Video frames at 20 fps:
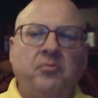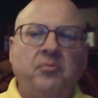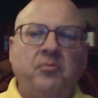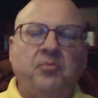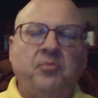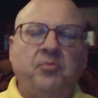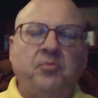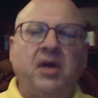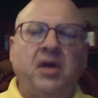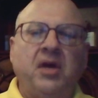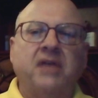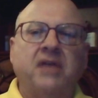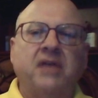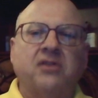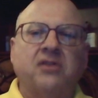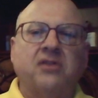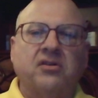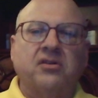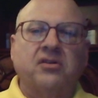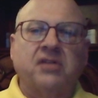PAs are
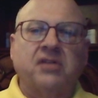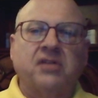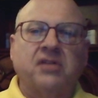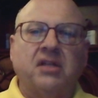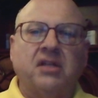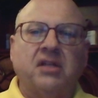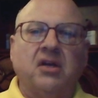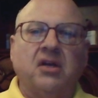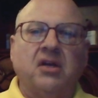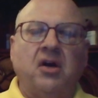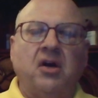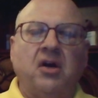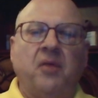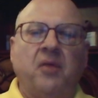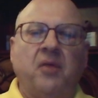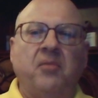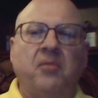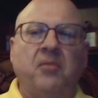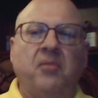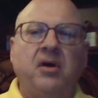set to
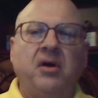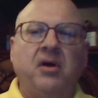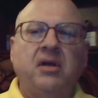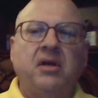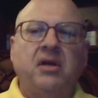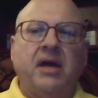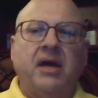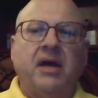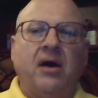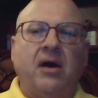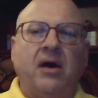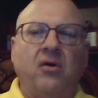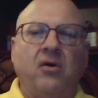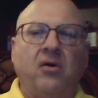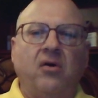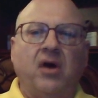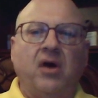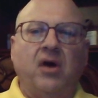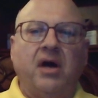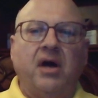come now
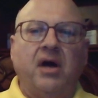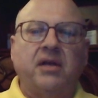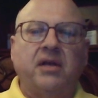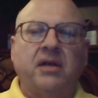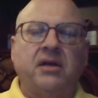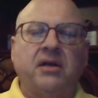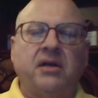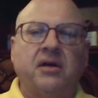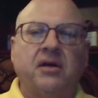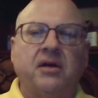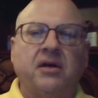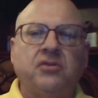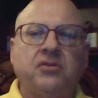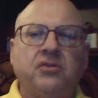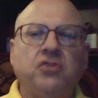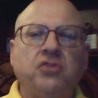on June